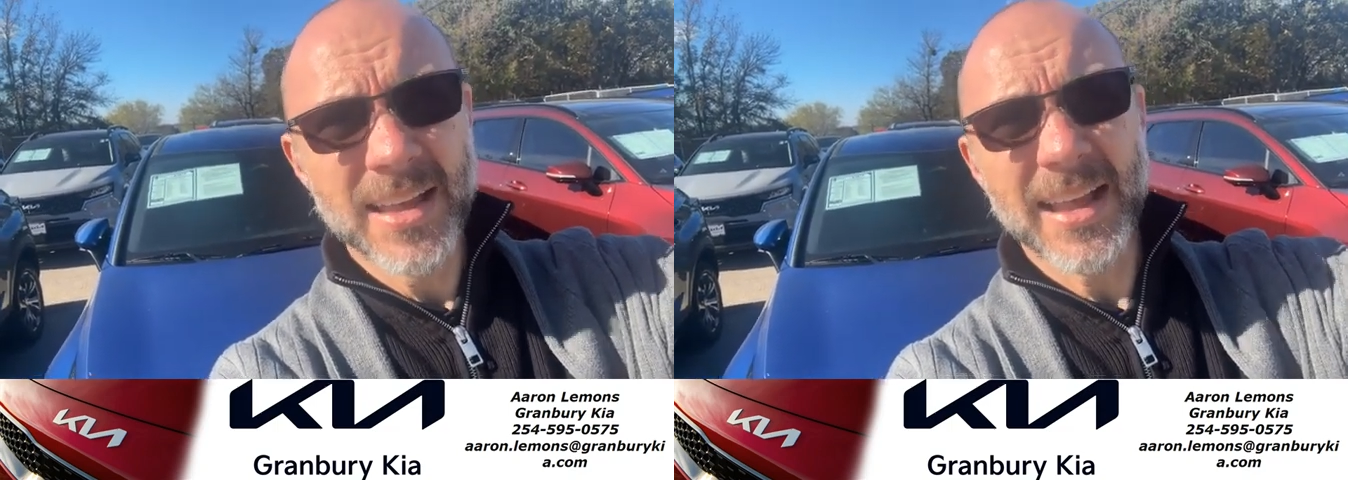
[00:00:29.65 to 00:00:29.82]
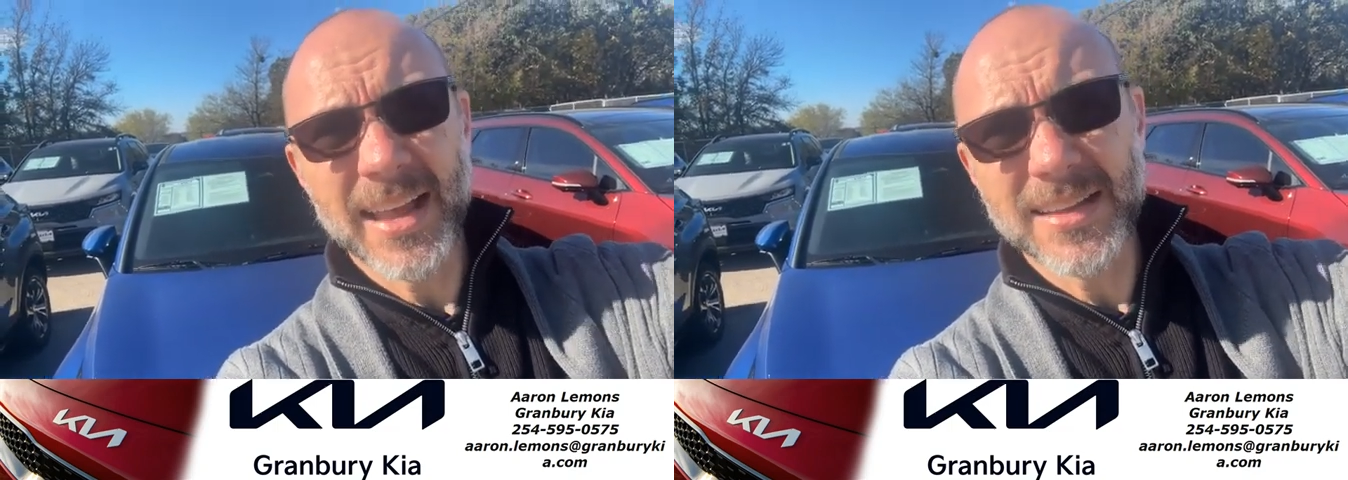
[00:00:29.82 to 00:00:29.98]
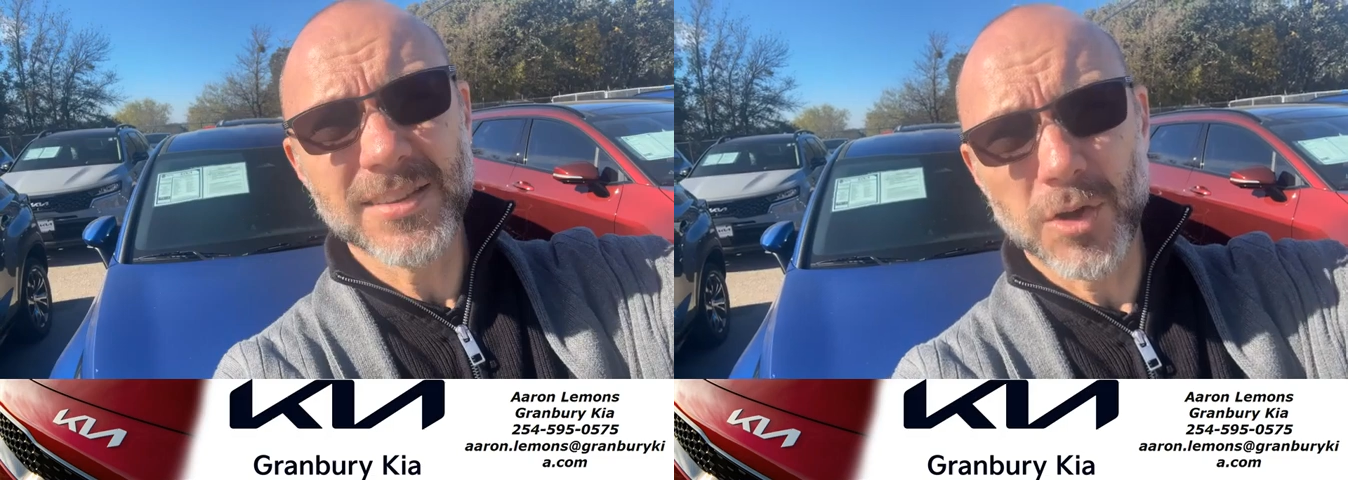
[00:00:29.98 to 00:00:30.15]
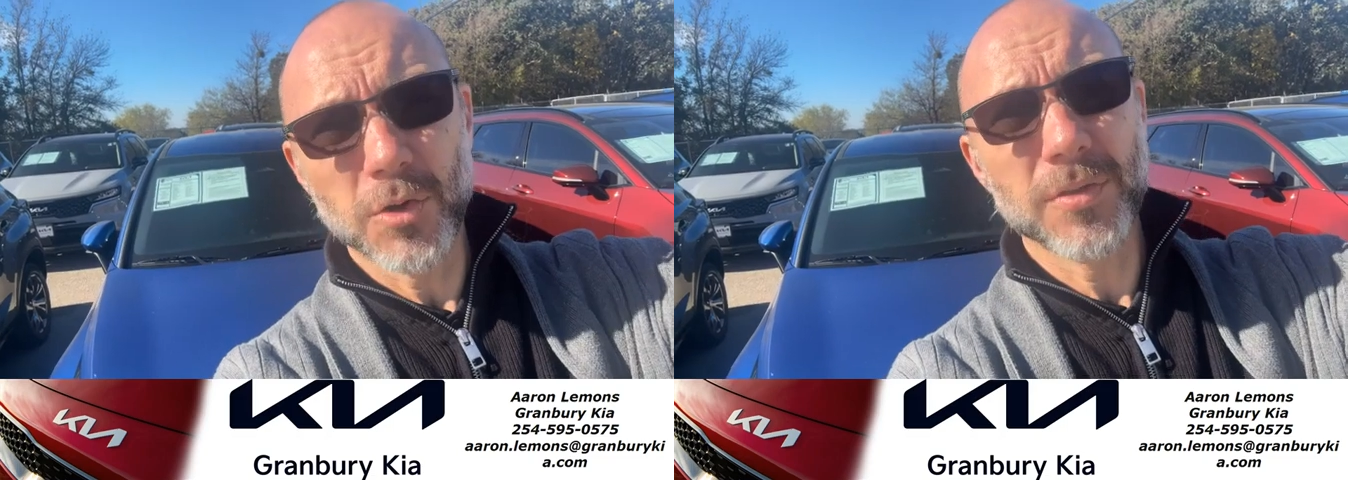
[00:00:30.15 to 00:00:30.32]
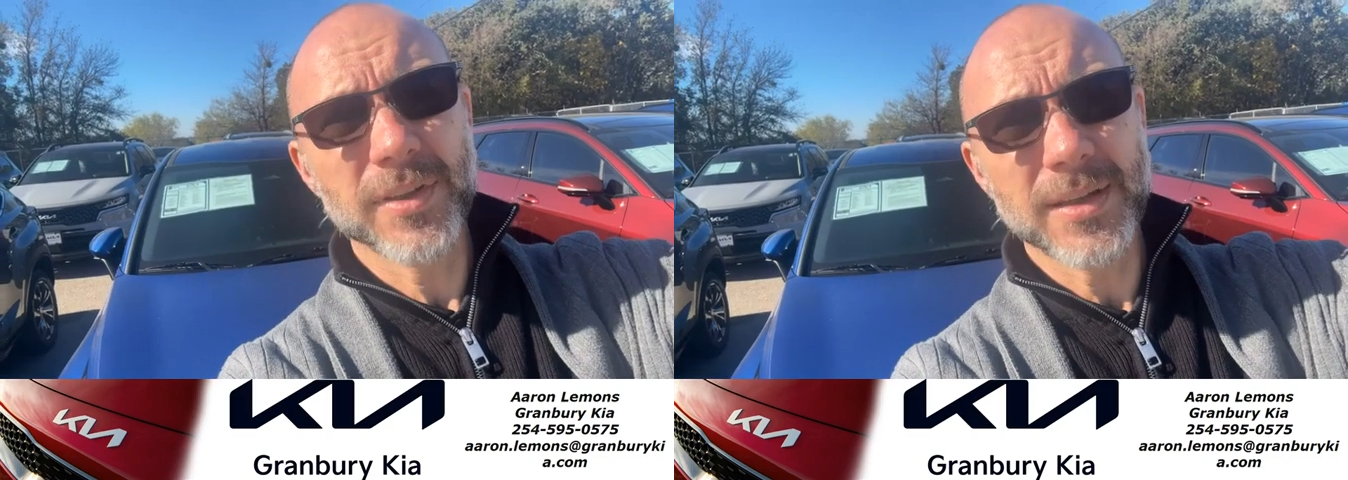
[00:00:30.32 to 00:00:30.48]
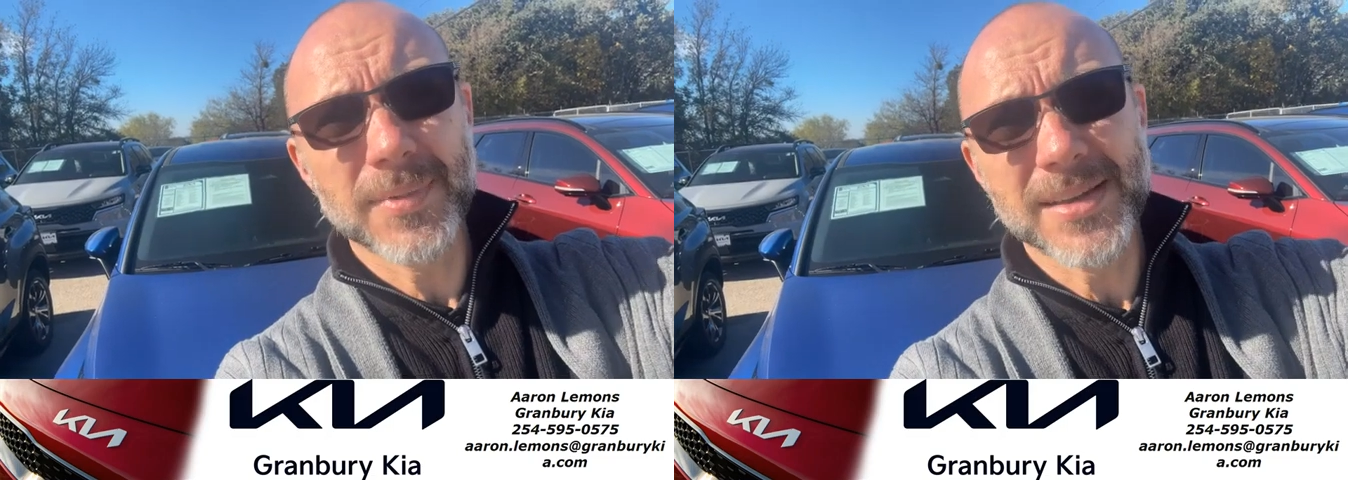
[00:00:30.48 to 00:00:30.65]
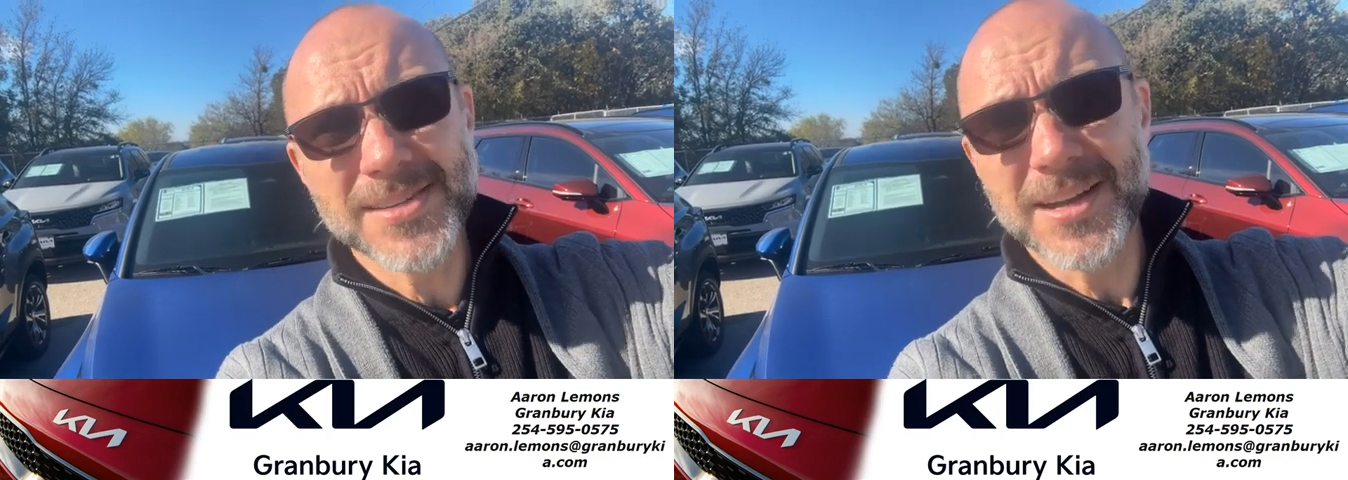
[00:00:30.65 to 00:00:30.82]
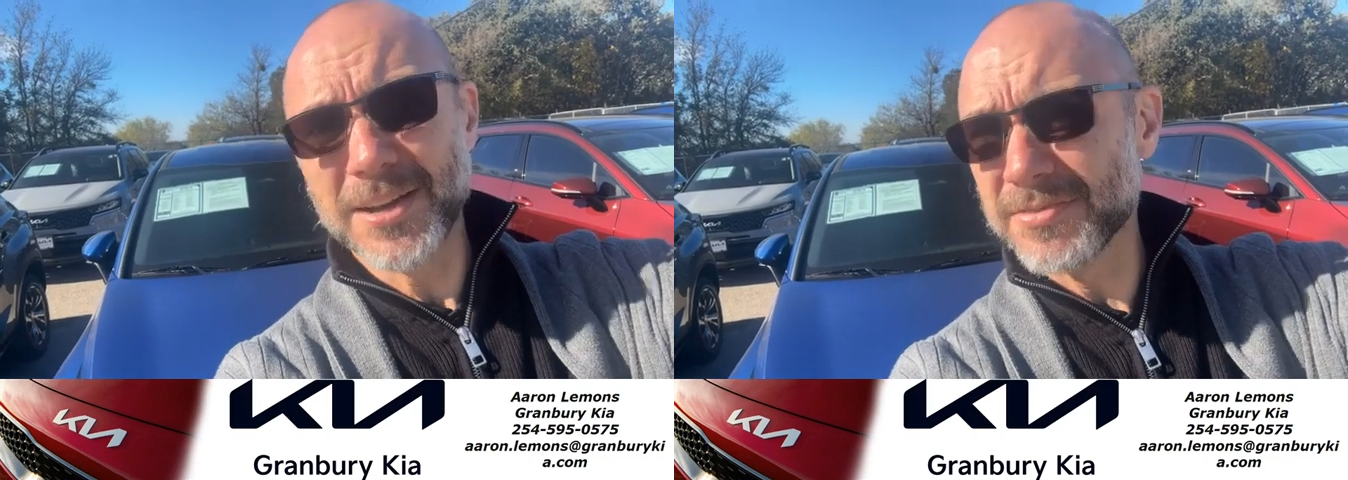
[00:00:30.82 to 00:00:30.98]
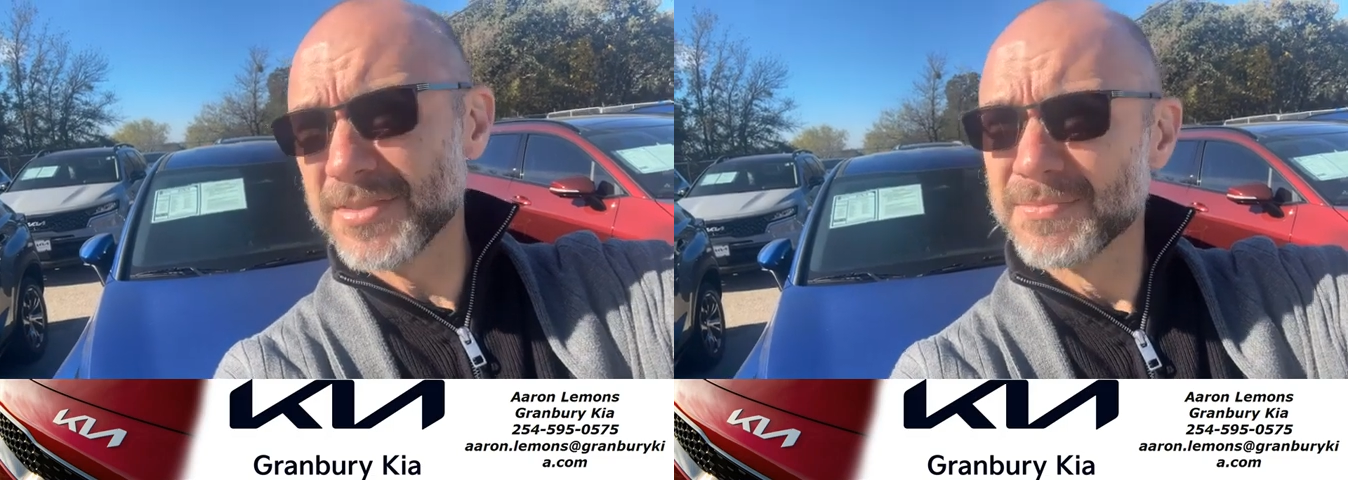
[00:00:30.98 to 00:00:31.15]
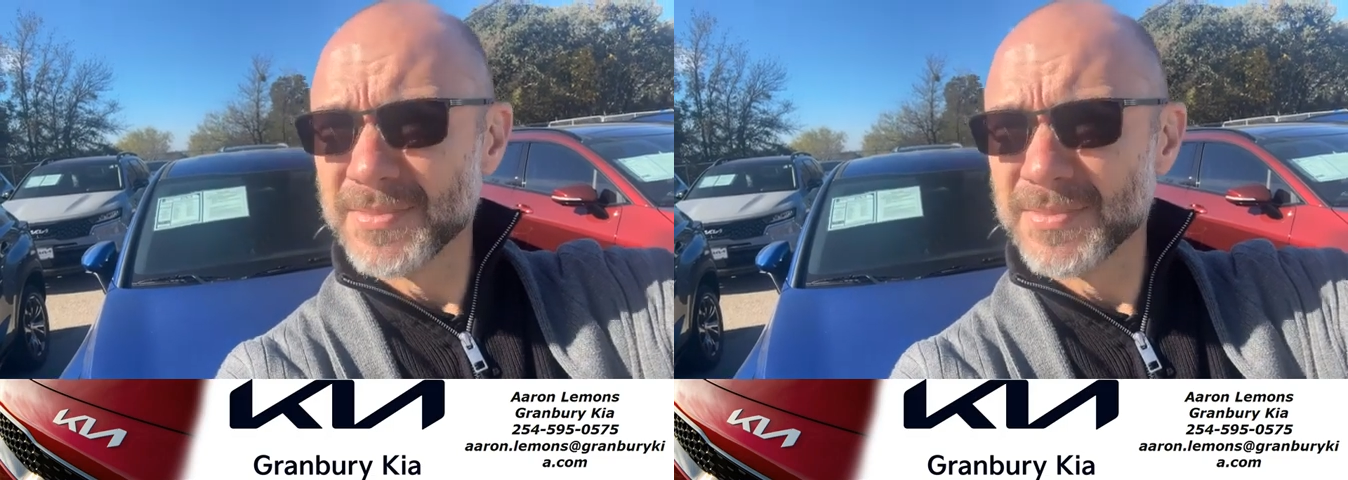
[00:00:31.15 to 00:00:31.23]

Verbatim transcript: and eat the whole thing myself.